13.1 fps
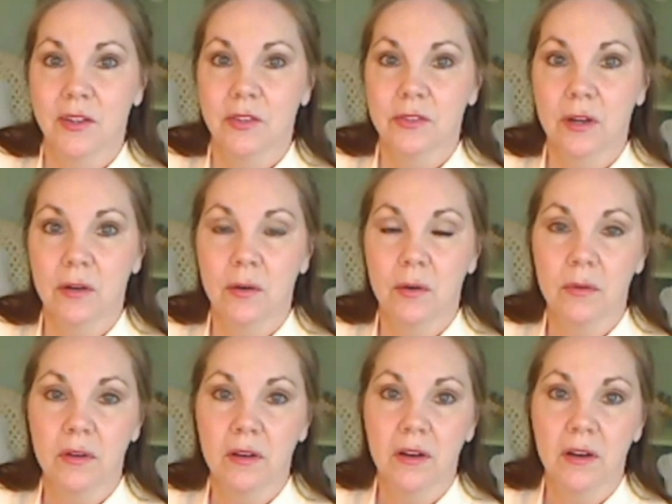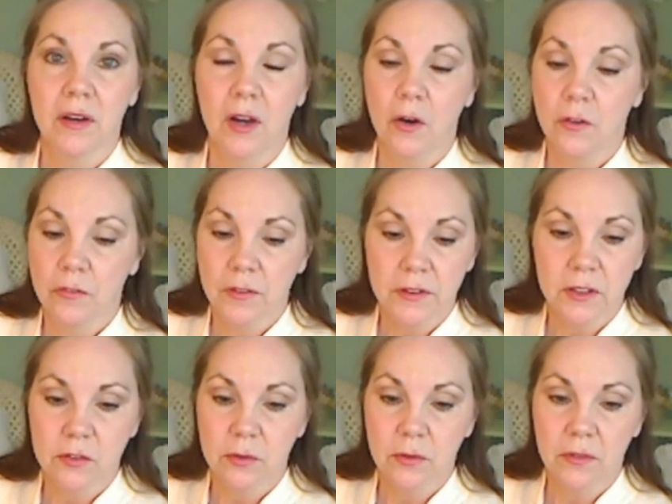So hopefully
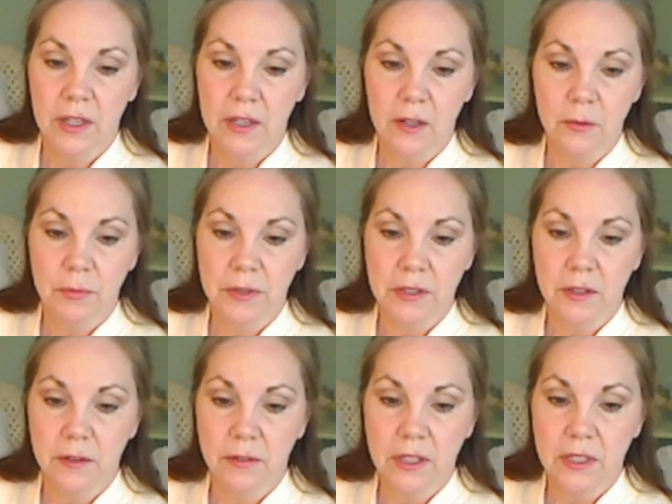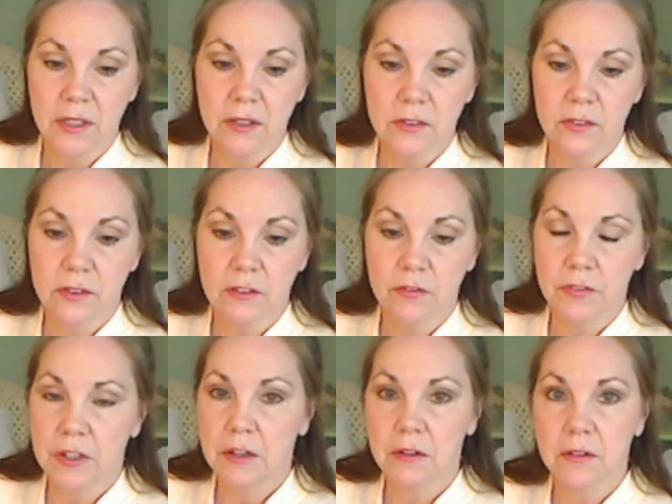this will help, you know, ease the
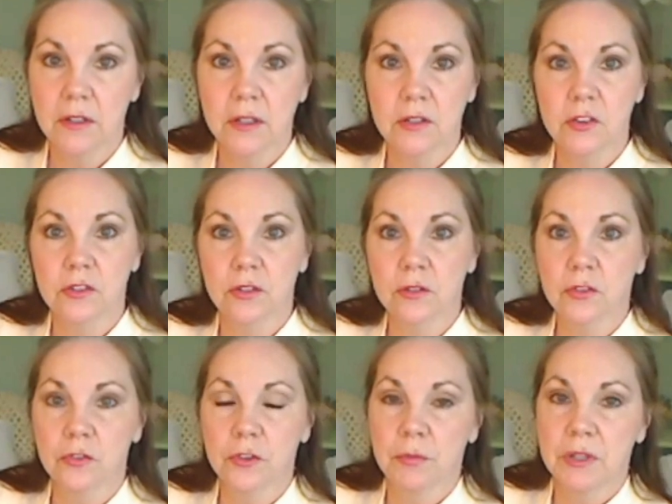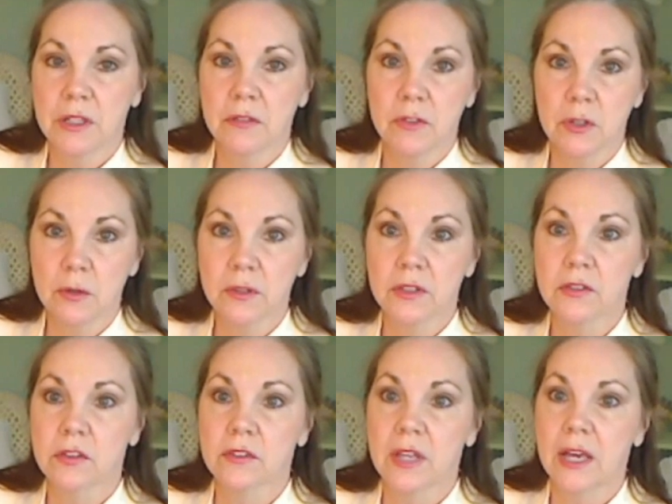fear and concerns for many of you.
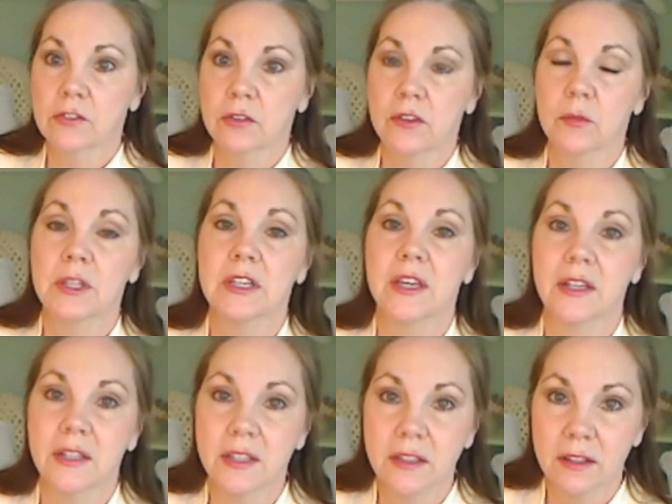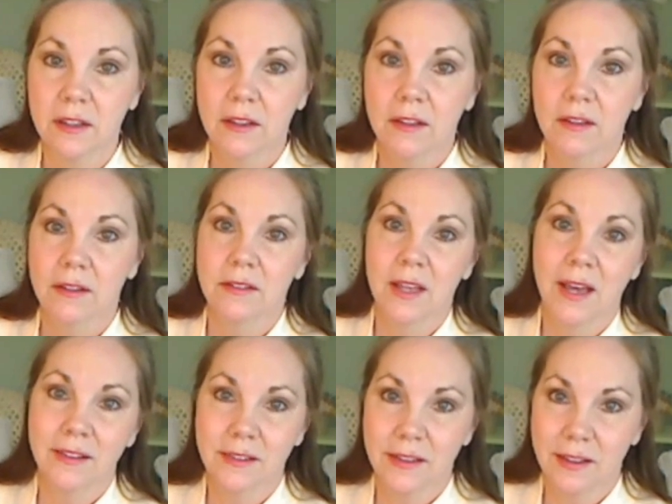This is actually the beginning,
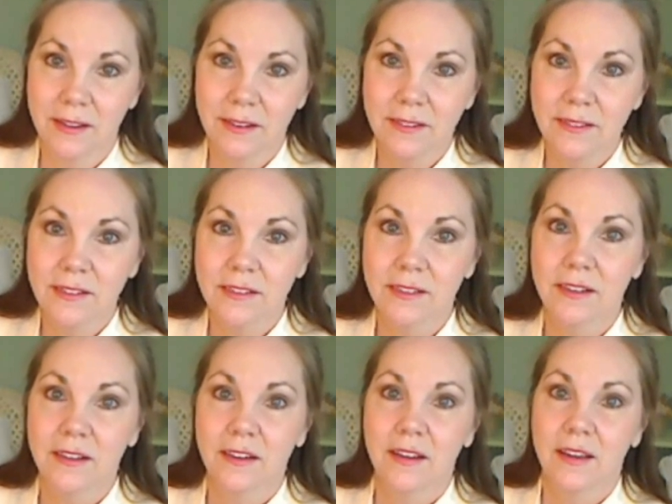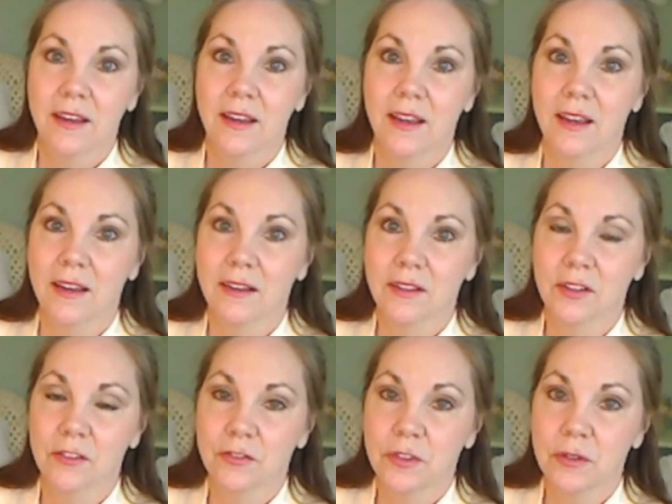not the end. And
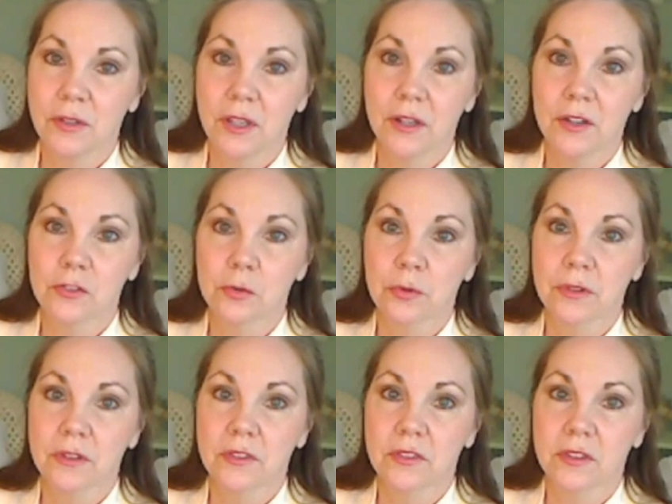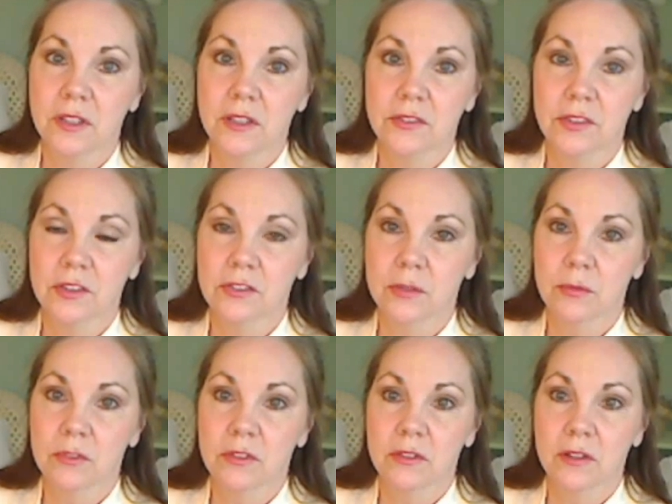in a few years, we're going to see
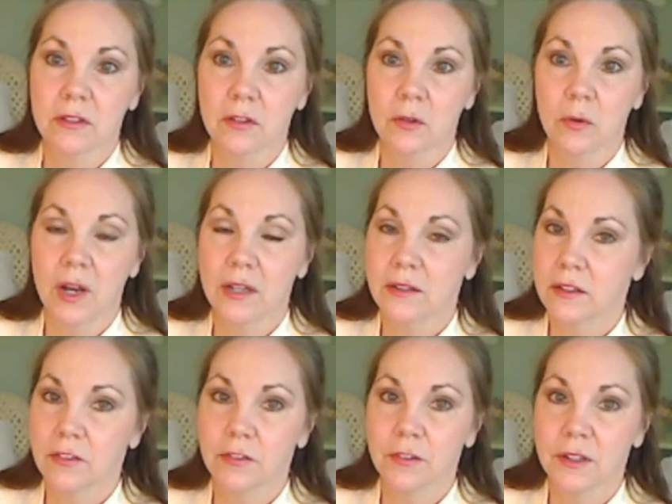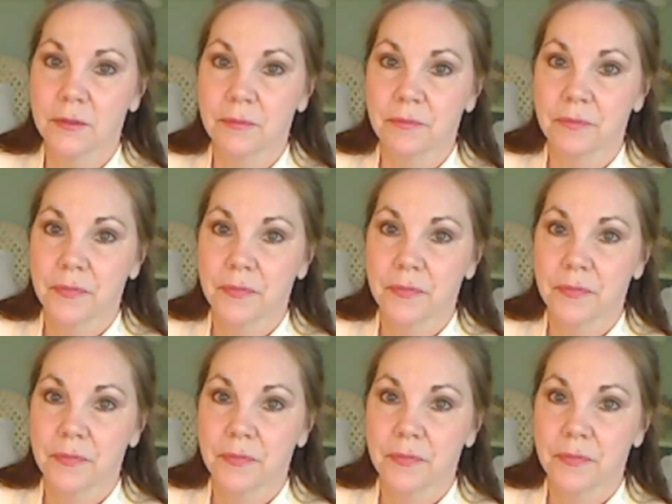systems that are quite different.